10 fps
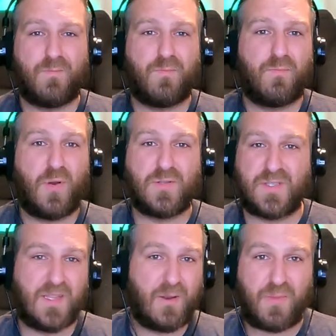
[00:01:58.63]

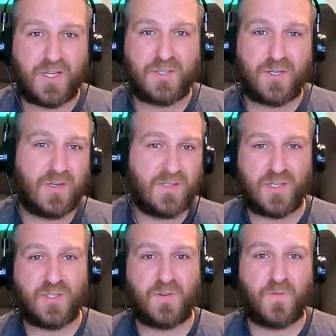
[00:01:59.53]
posting that picture and
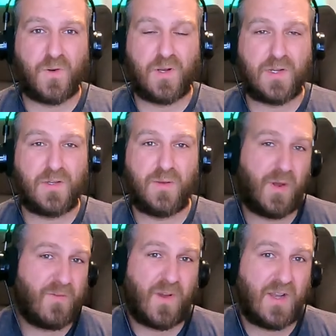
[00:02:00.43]
searching for it. You
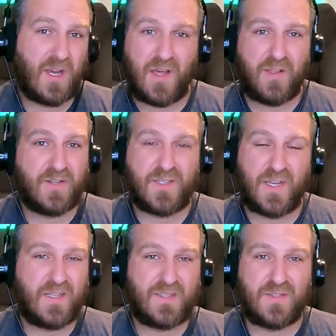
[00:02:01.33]
might find other
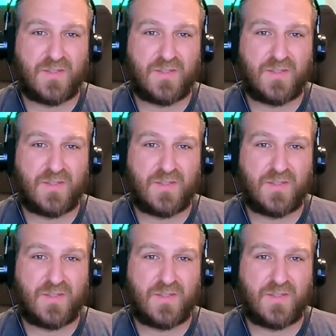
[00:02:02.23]
sites